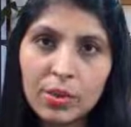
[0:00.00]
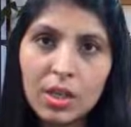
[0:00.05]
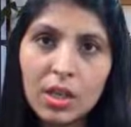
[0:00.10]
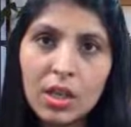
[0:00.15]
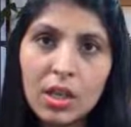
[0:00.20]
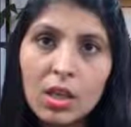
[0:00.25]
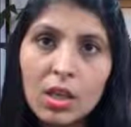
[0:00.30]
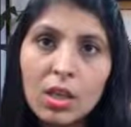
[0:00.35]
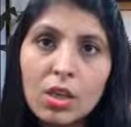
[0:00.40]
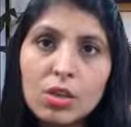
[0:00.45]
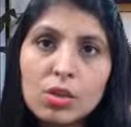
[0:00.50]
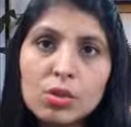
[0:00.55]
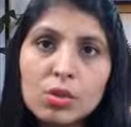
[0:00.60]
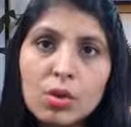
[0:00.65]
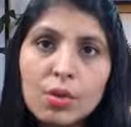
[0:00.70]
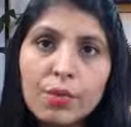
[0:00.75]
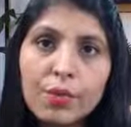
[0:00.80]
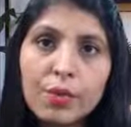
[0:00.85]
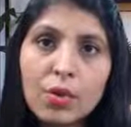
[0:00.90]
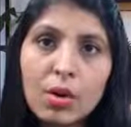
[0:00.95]
Okay,
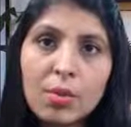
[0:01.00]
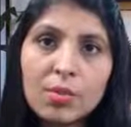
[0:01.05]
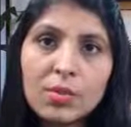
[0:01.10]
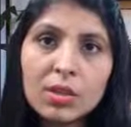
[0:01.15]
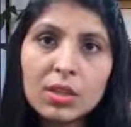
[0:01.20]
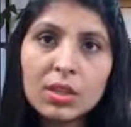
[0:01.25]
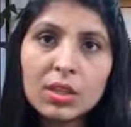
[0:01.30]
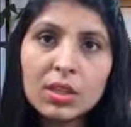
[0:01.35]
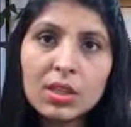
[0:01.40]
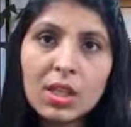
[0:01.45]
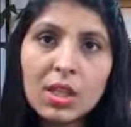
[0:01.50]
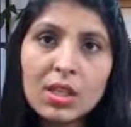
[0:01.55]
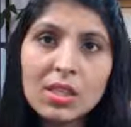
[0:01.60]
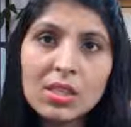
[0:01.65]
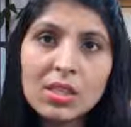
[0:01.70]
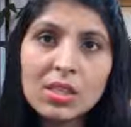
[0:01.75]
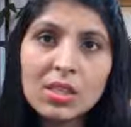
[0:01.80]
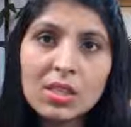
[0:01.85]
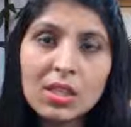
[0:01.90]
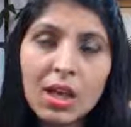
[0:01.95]
so from
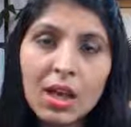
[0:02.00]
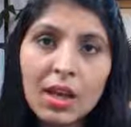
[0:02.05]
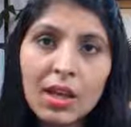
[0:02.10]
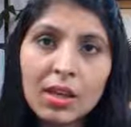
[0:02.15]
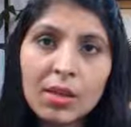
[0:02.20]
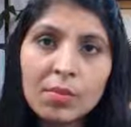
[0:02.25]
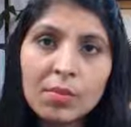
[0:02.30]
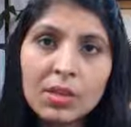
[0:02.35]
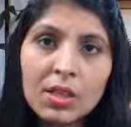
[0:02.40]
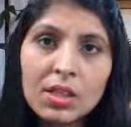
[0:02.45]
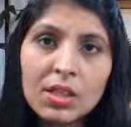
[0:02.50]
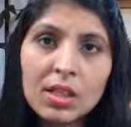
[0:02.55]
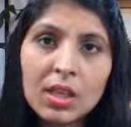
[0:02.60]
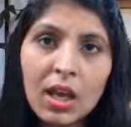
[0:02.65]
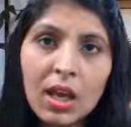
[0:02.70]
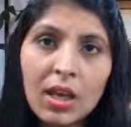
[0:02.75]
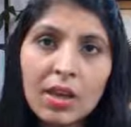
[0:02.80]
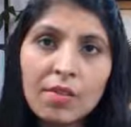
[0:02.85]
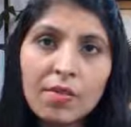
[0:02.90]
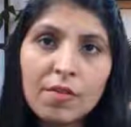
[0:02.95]
this time, the
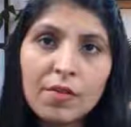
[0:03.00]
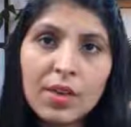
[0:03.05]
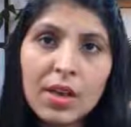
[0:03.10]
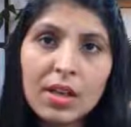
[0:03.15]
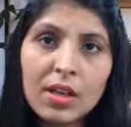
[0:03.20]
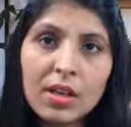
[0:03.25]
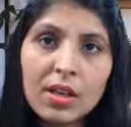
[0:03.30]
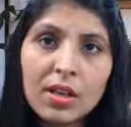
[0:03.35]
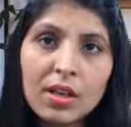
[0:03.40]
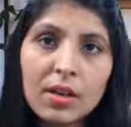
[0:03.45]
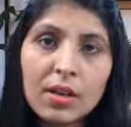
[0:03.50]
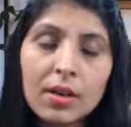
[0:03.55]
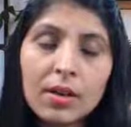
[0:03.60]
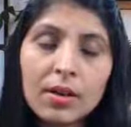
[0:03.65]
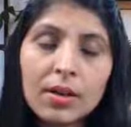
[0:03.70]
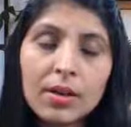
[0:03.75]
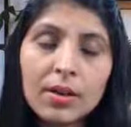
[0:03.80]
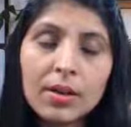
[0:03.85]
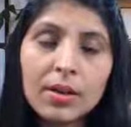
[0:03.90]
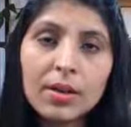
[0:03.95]
time when
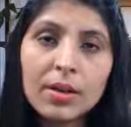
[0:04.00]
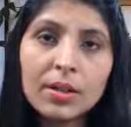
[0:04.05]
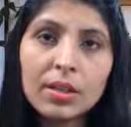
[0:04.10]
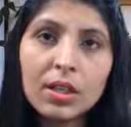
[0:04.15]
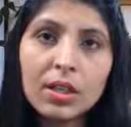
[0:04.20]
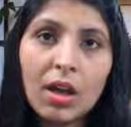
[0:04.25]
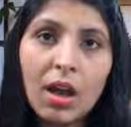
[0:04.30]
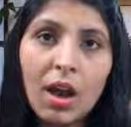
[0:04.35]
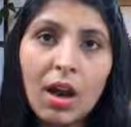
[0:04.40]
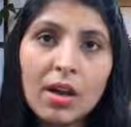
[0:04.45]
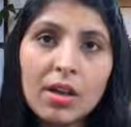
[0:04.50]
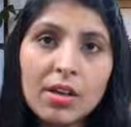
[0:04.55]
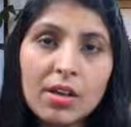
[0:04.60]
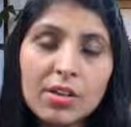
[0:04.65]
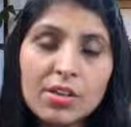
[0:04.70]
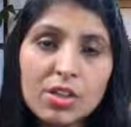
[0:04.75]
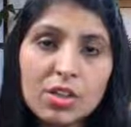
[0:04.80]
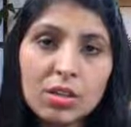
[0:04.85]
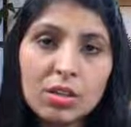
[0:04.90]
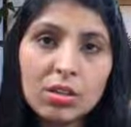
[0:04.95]
the car
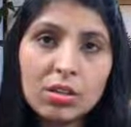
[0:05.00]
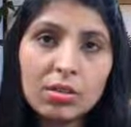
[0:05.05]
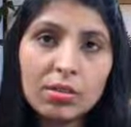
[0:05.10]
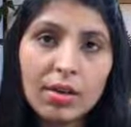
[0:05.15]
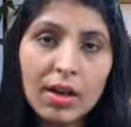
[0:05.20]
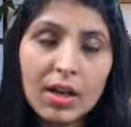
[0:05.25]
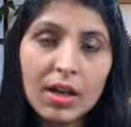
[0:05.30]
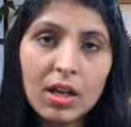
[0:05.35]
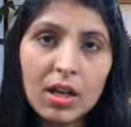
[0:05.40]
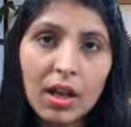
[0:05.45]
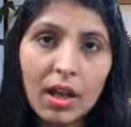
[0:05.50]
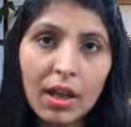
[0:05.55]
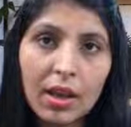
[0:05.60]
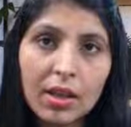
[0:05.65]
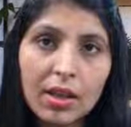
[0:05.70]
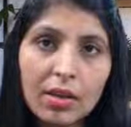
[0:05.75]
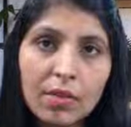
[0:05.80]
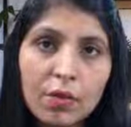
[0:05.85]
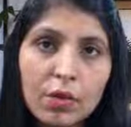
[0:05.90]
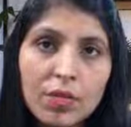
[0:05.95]
touched the red
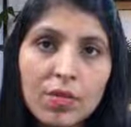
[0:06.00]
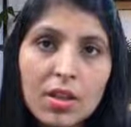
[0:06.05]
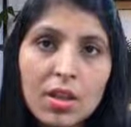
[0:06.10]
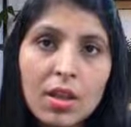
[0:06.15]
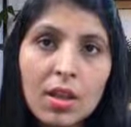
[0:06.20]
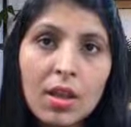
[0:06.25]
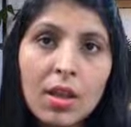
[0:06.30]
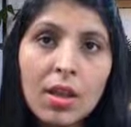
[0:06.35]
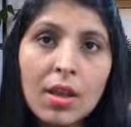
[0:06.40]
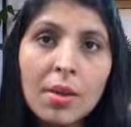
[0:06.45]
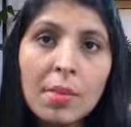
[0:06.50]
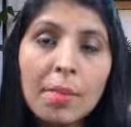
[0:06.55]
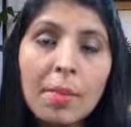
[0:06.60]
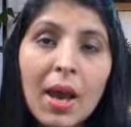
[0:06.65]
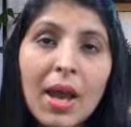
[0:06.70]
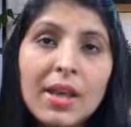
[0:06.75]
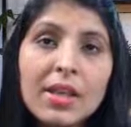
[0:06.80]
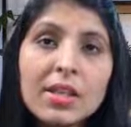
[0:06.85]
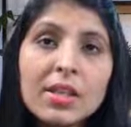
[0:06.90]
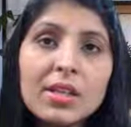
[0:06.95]
line, we will
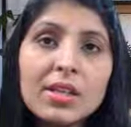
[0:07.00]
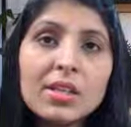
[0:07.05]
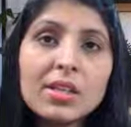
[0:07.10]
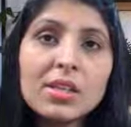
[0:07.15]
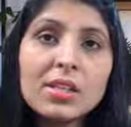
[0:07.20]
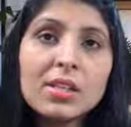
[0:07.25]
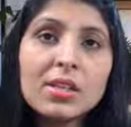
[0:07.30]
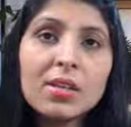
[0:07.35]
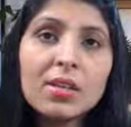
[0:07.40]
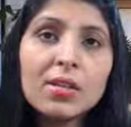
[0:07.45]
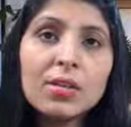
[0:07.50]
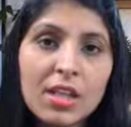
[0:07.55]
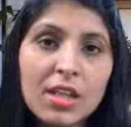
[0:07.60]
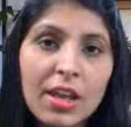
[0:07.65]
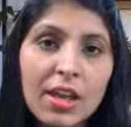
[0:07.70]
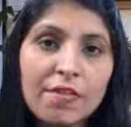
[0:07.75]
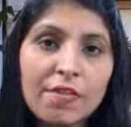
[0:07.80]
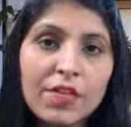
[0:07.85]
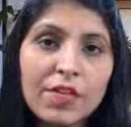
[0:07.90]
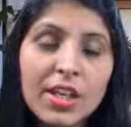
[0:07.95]
minus the
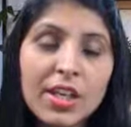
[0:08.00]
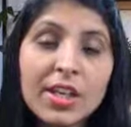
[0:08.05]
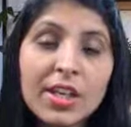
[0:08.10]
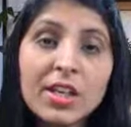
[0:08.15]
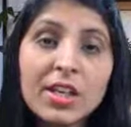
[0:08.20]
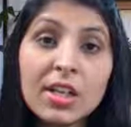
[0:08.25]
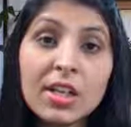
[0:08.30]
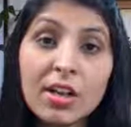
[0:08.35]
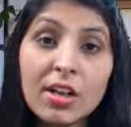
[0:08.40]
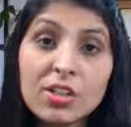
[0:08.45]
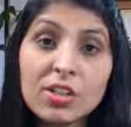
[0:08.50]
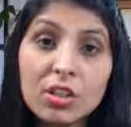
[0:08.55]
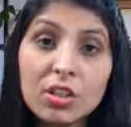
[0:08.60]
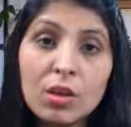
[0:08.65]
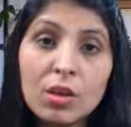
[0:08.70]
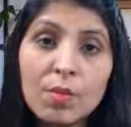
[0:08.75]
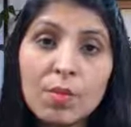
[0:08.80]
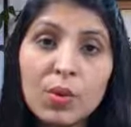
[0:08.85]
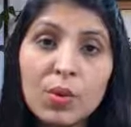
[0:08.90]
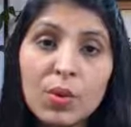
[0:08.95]
time when it touched
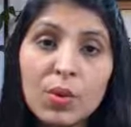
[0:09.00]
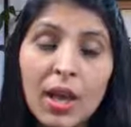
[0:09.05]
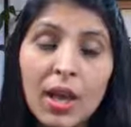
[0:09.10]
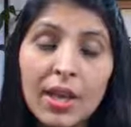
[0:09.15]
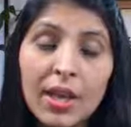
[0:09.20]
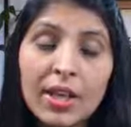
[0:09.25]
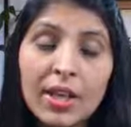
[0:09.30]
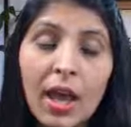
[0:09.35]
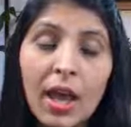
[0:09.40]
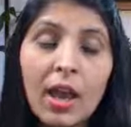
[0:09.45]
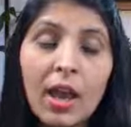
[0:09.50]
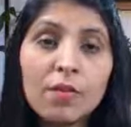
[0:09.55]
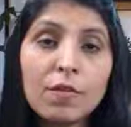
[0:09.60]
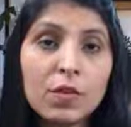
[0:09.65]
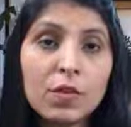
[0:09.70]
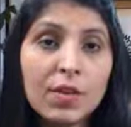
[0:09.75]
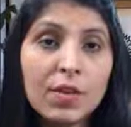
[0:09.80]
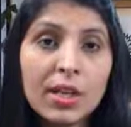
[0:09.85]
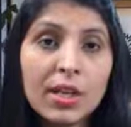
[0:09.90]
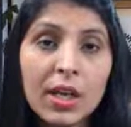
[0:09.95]
the blue line, and
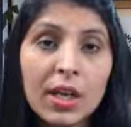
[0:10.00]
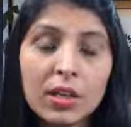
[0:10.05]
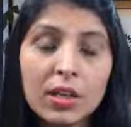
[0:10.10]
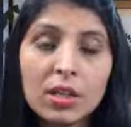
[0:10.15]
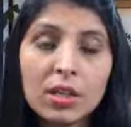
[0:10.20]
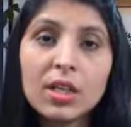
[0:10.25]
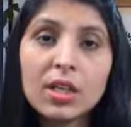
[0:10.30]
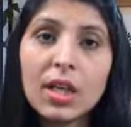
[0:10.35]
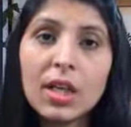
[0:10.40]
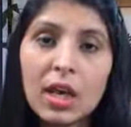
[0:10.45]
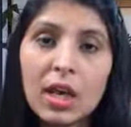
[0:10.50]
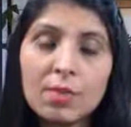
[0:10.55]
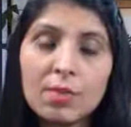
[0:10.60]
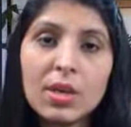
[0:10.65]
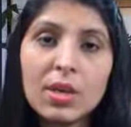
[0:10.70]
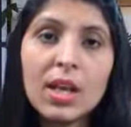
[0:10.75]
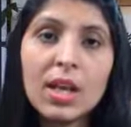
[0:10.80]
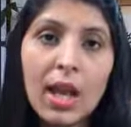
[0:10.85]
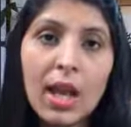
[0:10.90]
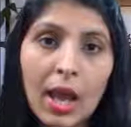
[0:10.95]
we will get the time
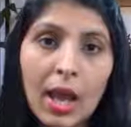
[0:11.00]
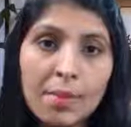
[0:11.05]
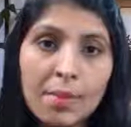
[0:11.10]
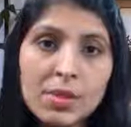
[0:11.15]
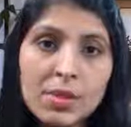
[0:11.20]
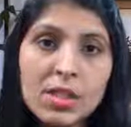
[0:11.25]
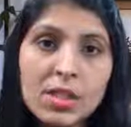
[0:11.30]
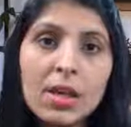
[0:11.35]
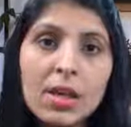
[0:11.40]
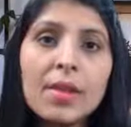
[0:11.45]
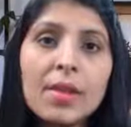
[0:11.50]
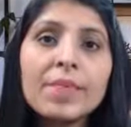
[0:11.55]
elapsed.